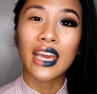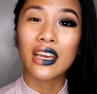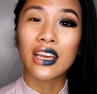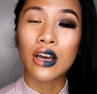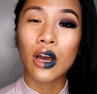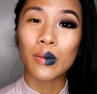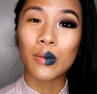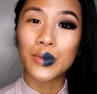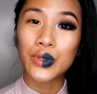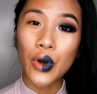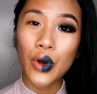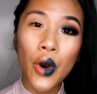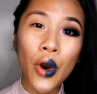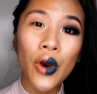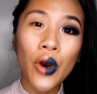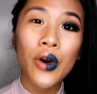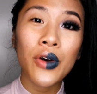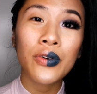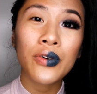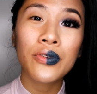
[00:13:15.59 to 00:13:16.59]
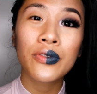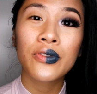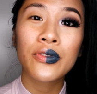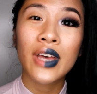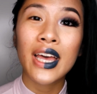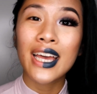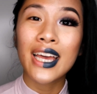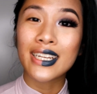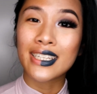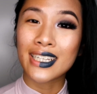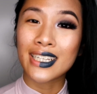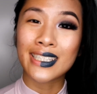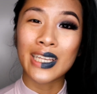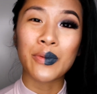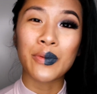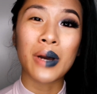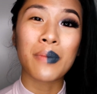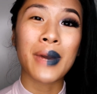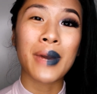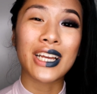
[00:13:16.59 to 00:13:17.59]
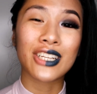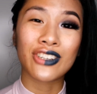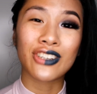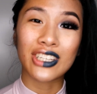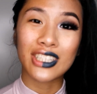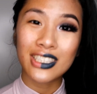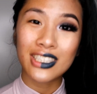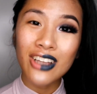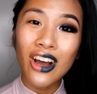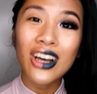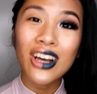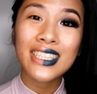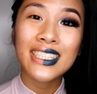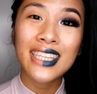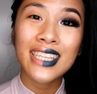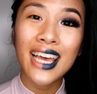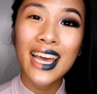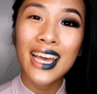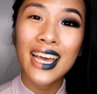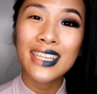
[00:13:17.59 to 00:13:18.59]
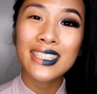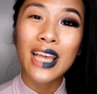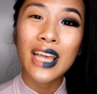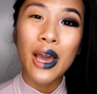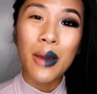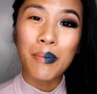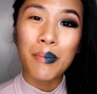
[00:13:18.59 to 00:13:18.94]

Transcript: It comes off, just like what Patrick Starr says,